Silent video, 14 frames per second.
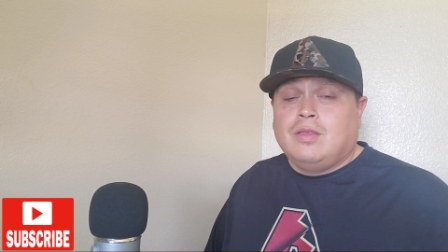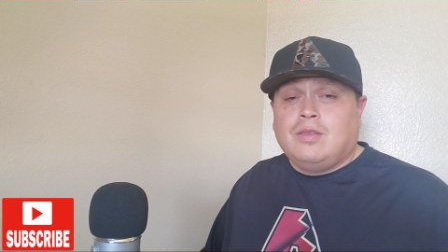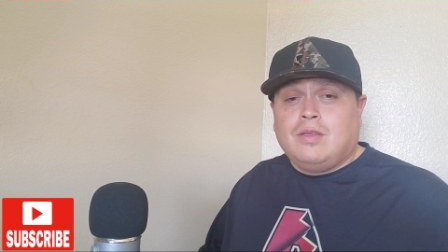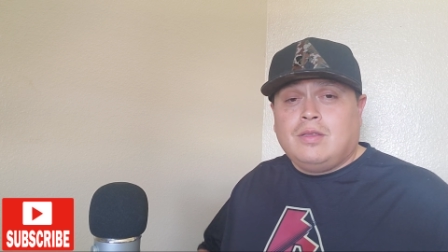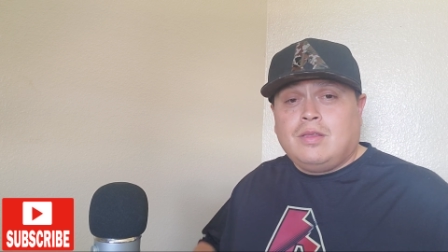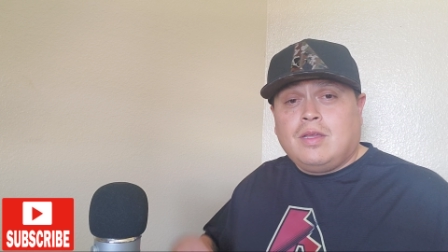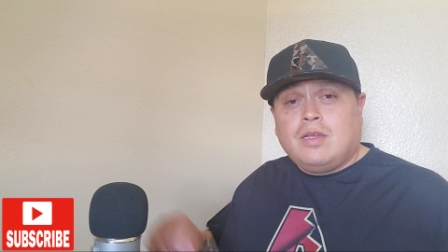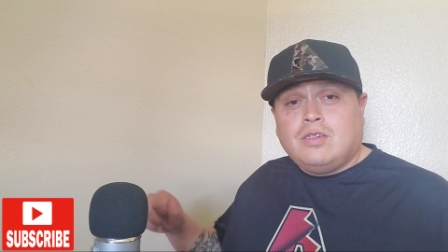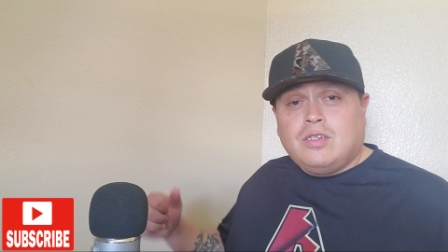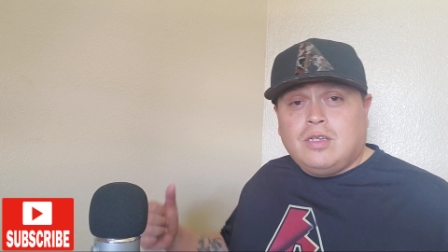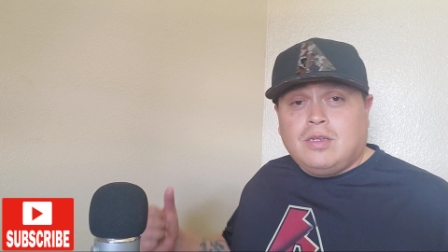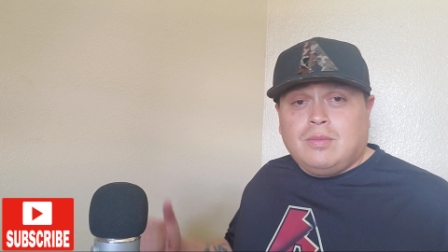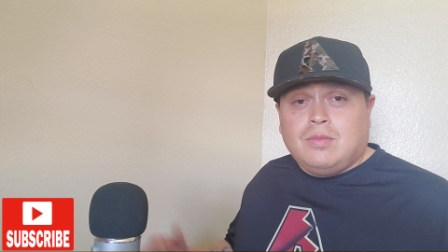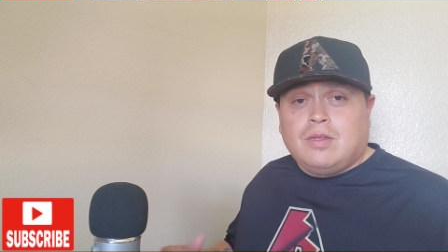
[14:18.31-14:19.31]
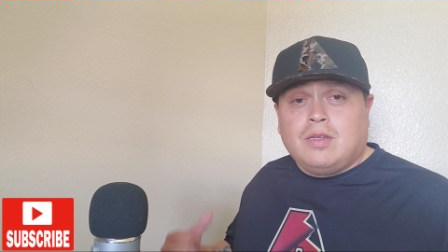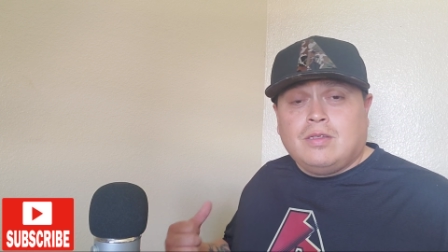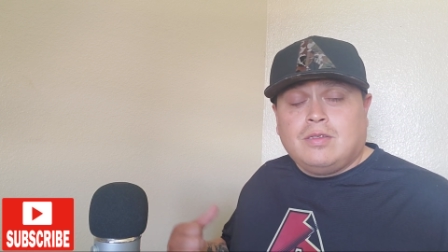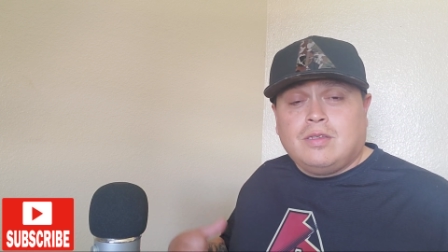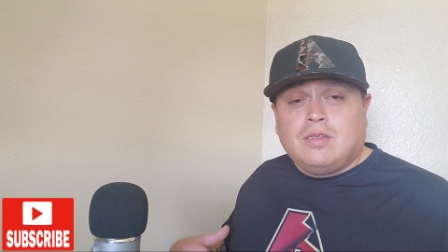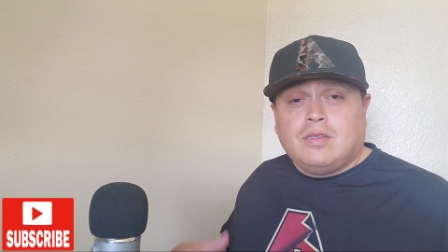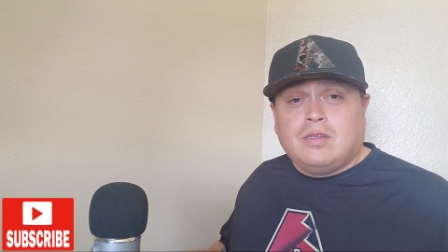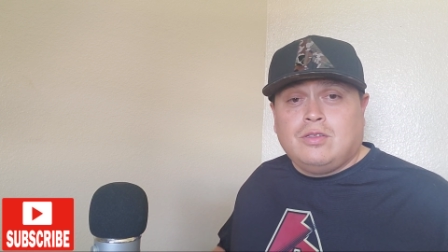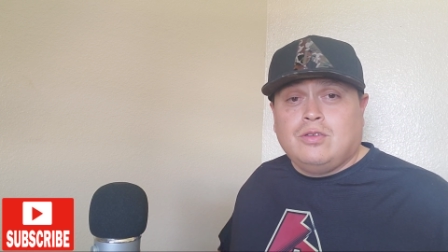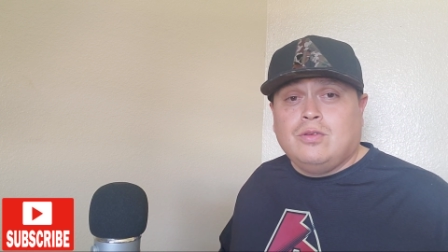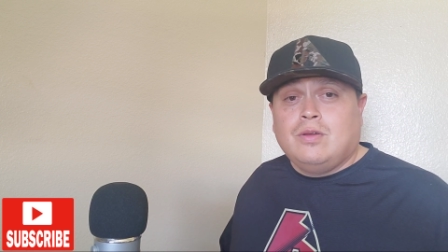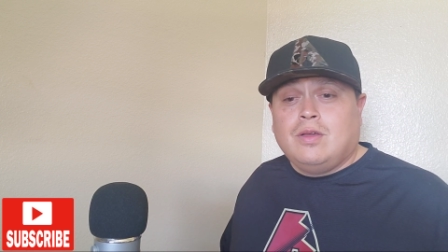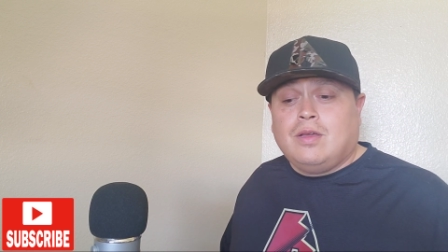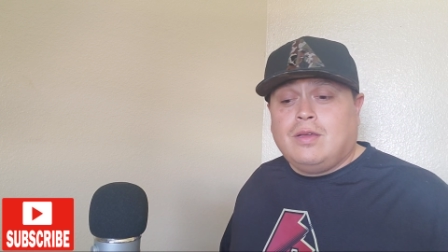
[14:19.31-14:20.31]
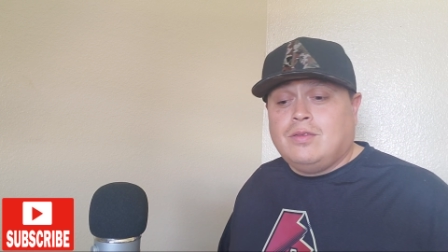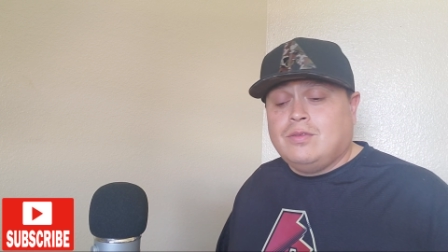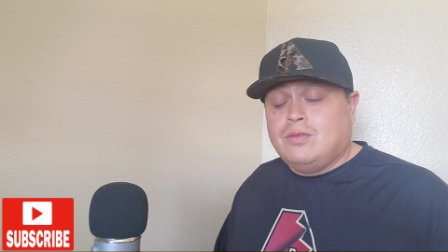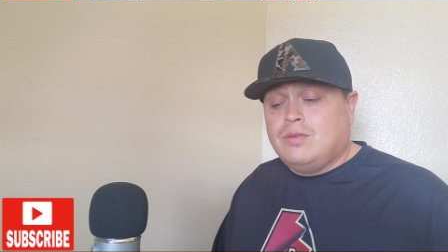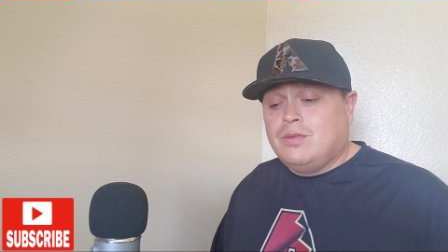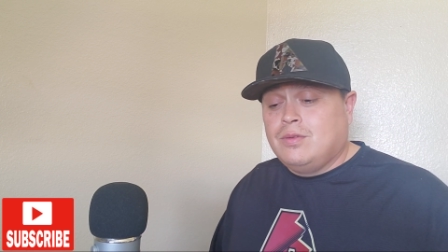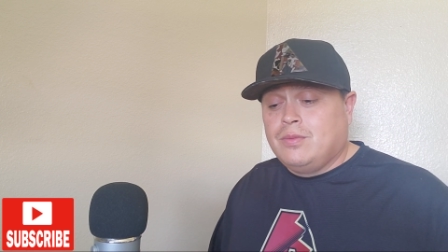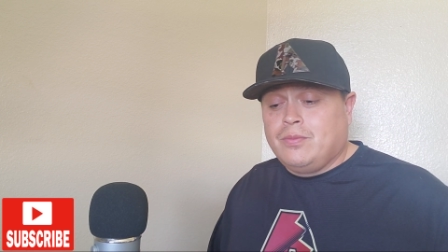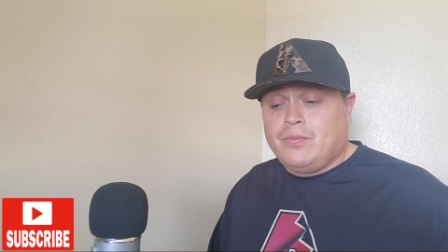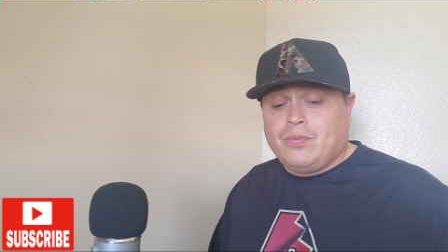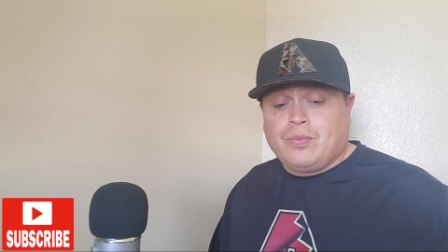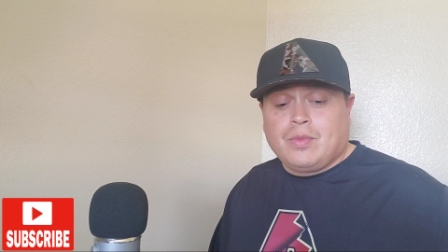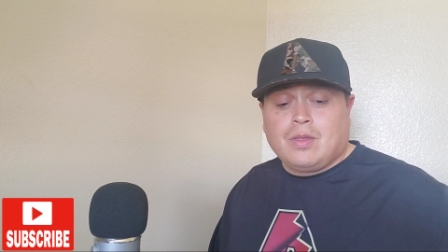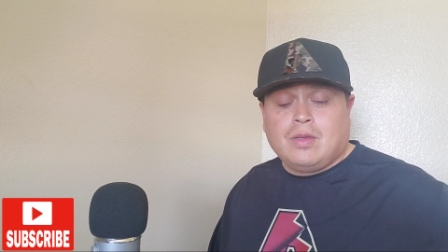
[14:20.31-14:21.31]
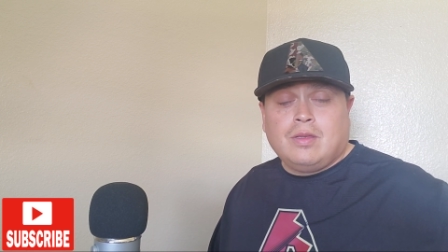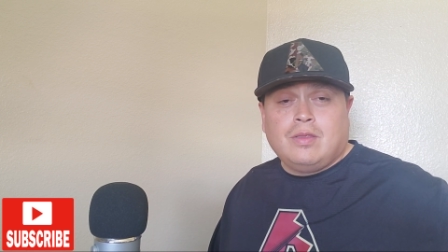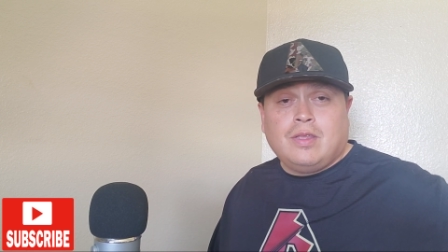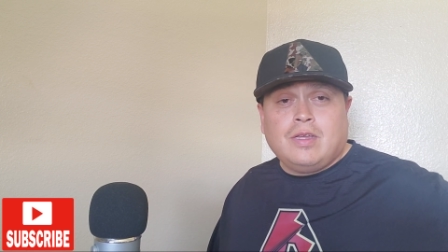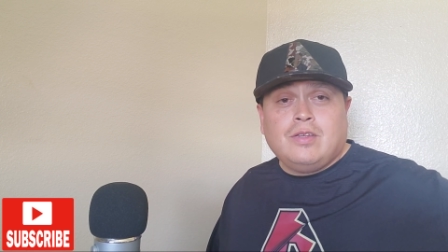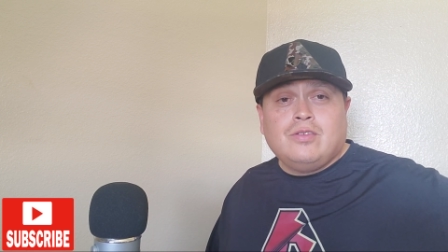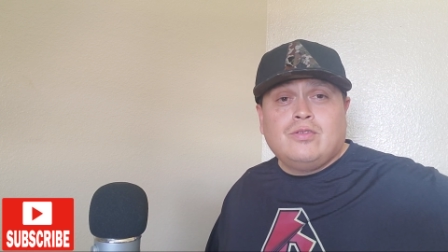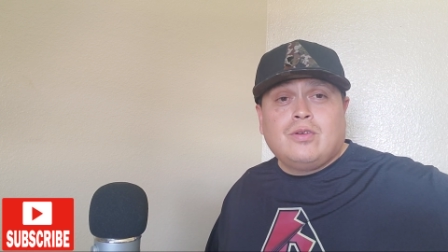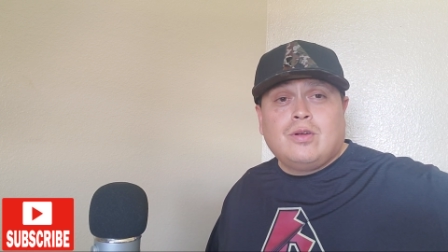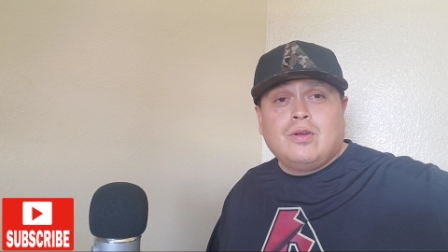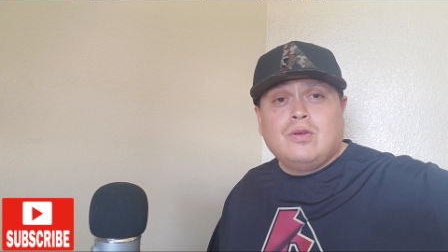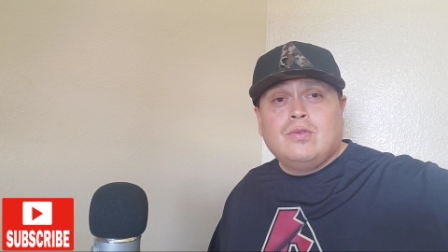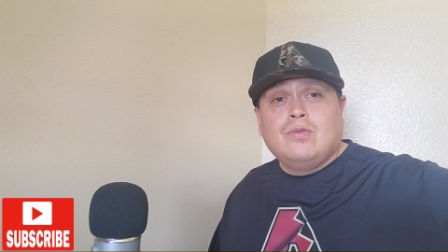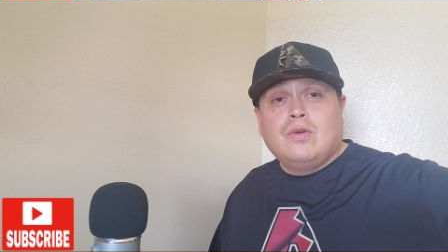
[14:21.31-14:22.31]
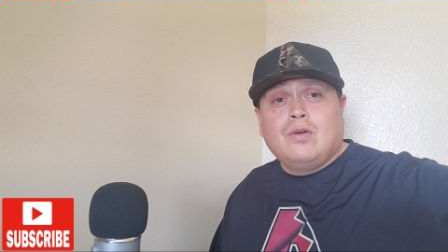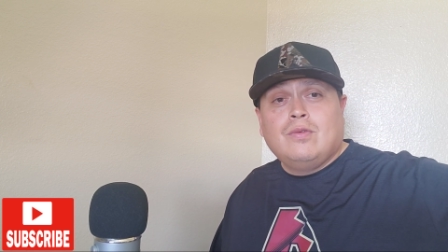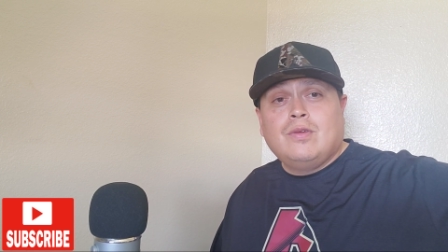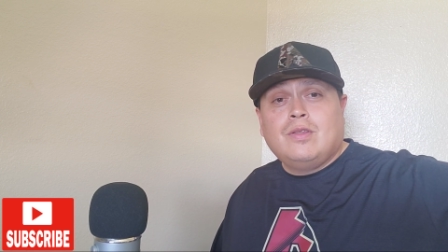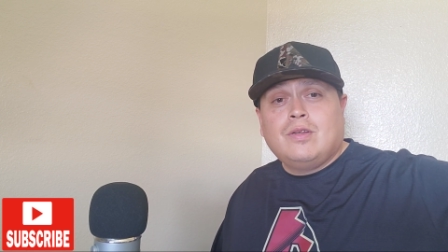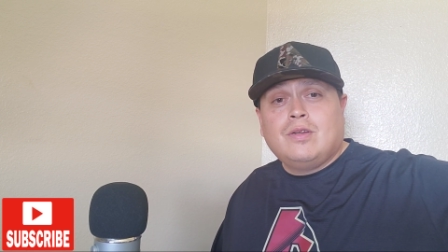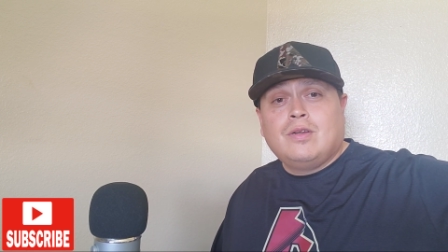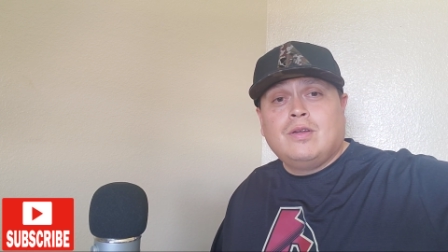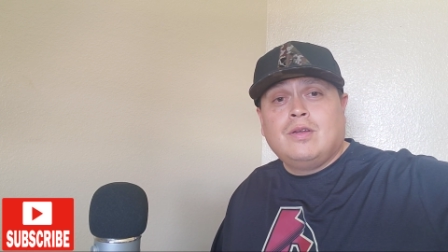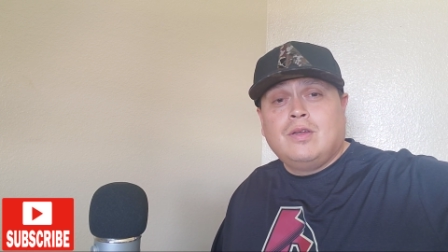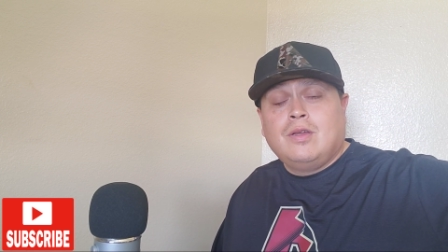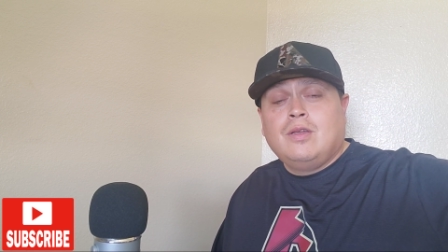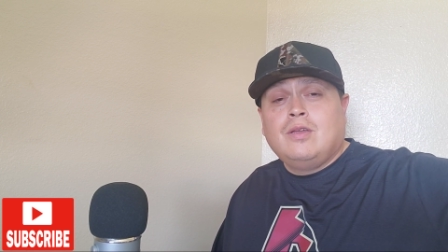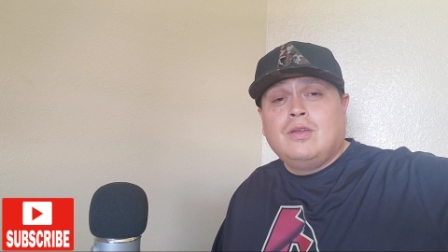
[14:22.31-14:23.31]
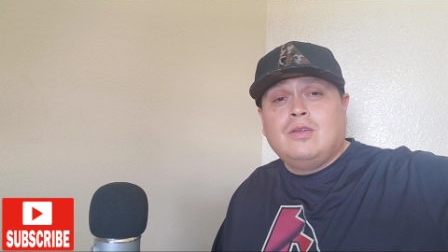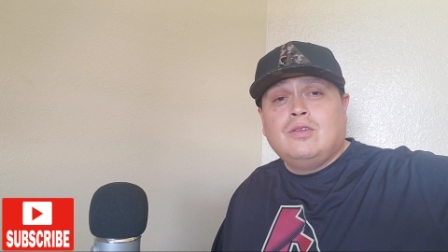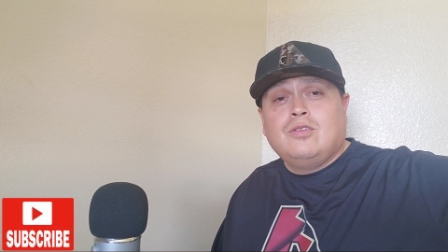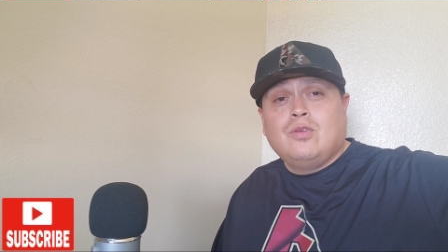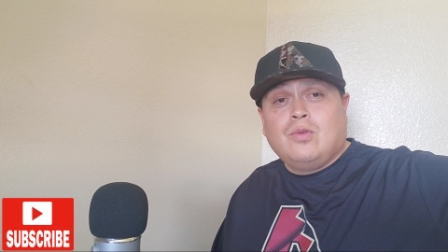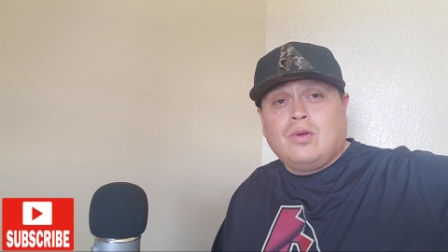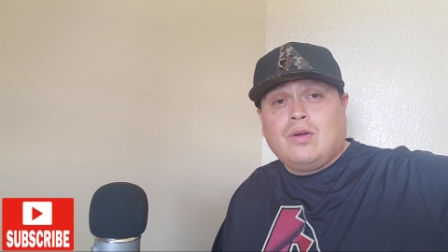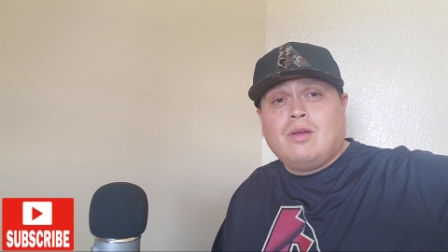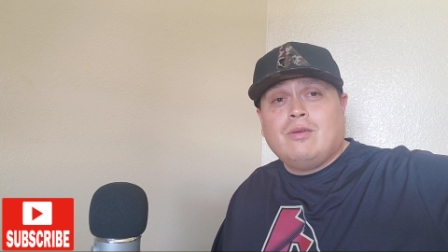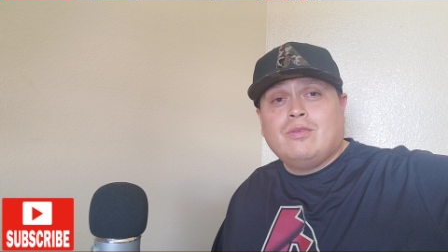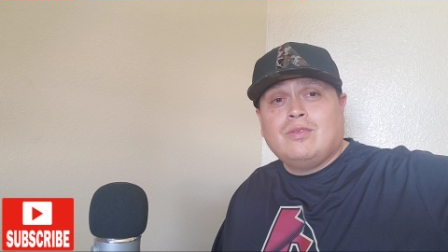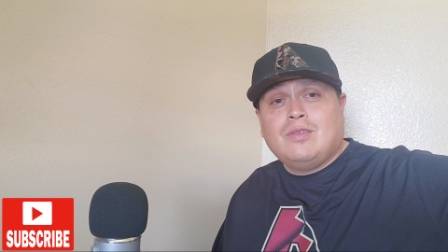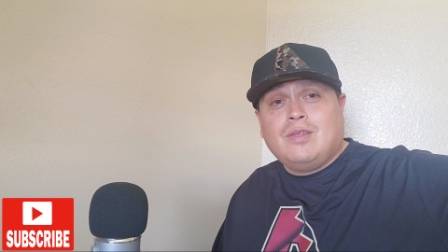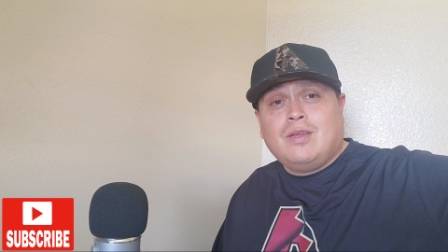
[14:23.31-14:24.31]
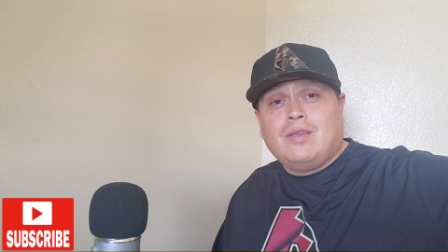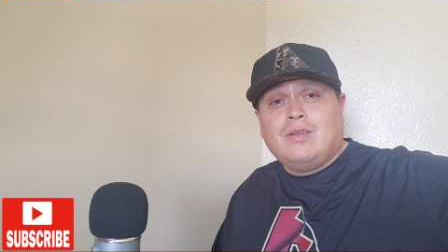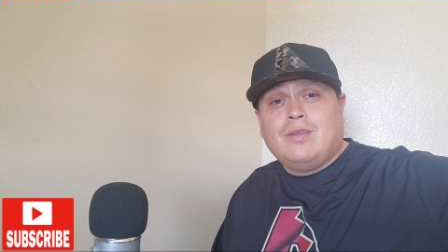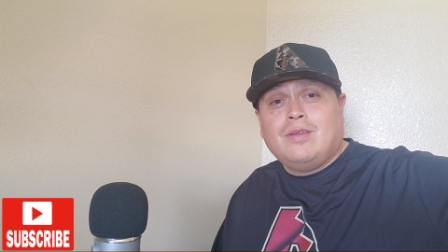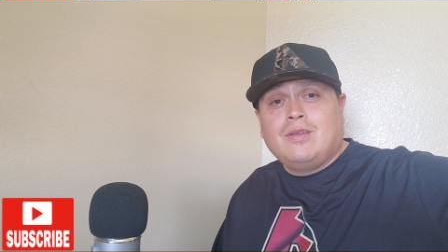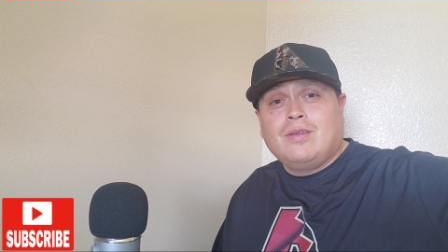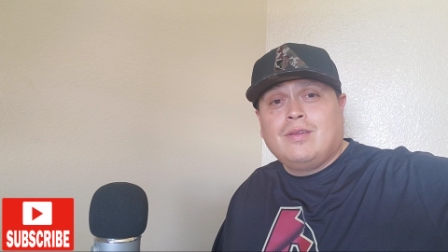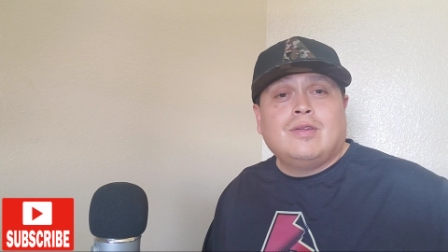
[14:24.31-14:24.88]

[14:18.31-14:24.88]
Then that Jeep that I seen the 2 guys in, they drove over there to where I was standing.